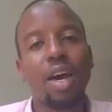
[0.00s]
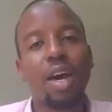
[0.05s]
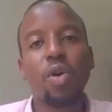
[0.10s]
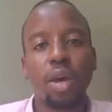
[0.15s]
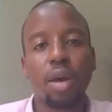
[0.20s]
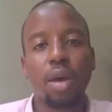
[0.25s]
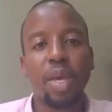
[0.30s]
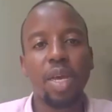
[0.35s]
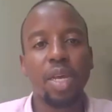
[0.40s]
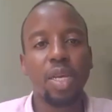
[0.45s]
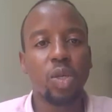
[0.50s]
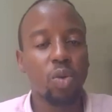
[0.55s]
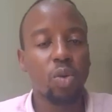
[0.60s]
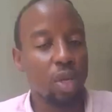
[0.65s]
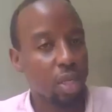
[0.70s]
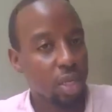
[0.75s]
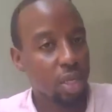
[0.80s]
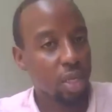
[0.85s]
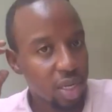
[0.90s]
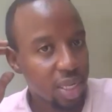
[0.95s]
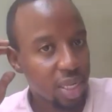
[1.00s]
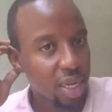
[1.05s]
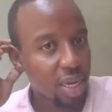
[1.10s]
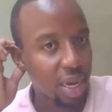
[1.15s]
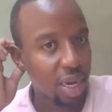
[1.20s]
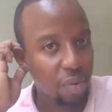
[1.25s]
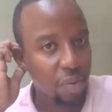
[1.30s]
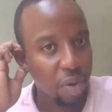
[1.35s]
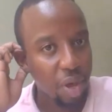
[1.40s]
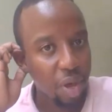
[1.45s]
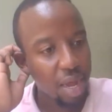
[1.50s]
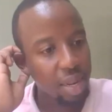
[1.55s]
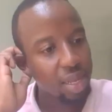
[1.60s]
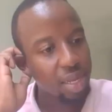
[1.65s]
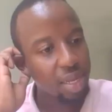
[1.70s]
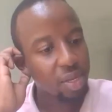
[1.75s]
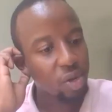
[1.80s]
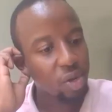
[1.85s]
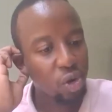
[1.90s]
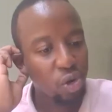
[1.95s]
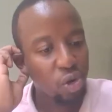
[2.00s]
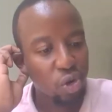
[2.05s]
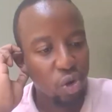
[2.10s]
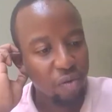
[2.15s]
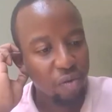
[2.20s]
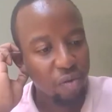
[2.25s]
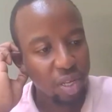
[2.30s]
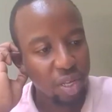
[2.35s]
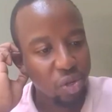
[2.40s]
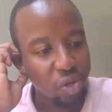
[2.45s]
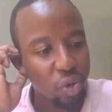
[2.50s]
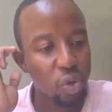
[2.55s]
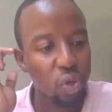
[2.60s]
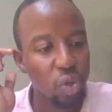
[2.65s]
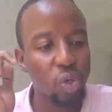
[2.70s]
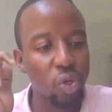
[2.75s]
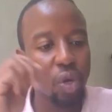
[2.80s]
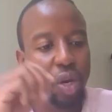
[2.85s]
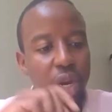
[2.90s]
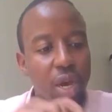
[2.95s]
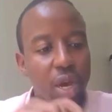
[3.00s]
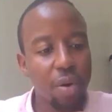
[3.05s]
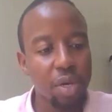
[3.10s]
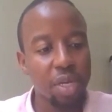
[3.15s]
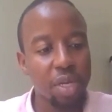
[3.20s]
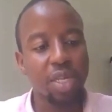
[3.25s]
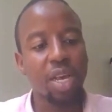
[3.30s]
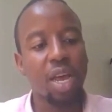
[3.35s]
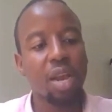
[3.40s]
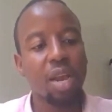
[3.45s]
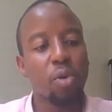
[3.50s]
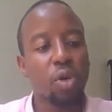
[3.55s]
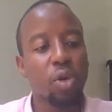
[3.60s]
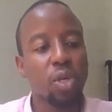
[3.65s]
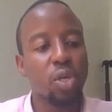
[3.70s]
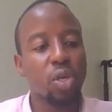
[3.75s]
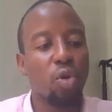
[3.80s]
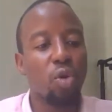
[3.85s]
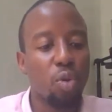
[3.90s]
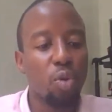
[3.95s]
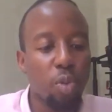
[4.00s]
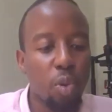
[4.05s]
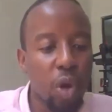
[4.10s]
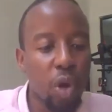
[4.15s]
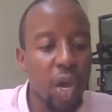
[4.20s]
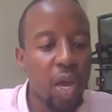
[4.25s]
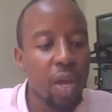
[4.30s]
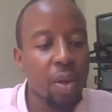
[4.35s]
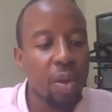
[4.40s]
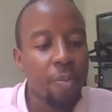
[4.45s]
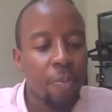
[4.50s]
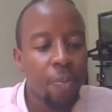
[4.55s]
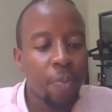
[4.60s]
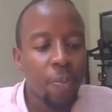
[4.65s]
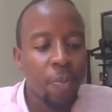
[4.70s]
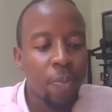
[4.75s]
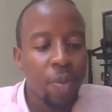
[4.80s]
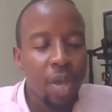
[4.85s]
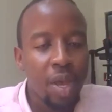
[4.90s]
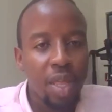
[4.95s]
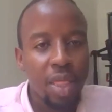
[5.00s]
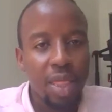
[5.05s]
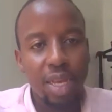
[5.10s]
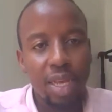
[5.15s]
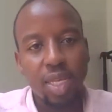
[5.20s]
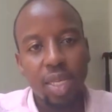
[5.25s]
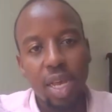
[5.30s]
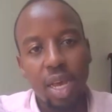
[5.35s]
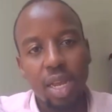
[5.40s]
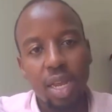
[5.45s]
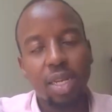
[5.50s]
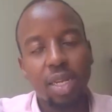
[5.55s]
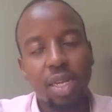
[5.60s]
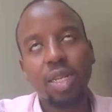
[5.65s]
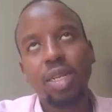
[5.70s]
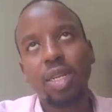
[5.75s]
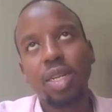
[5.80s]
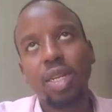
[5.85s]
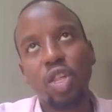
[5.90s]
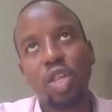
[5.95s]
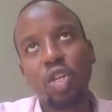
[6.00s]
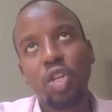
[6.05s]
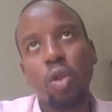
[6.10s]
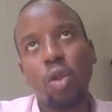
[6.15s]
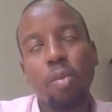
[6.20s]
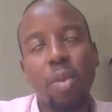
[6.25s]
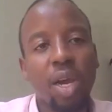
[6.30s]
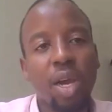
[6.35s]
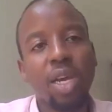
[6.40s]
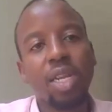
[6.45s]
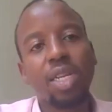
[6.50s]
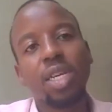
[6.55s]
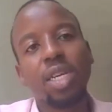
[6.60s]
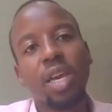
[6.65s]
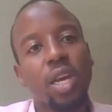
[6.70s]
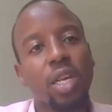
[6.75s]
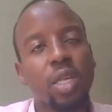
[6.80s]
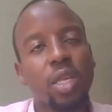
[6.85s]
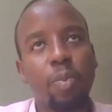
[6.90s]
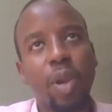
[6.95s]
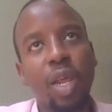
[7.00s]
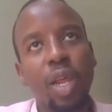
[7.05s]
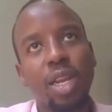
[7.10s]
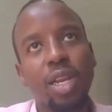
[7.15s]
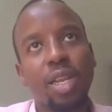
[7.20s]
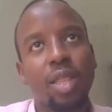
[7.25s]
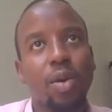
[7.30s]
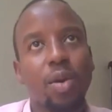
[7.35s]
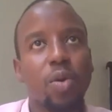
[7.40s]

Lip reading: The biggest ones, recently we had this hot conversation also in our sandbox group, where they said digital marketing explained.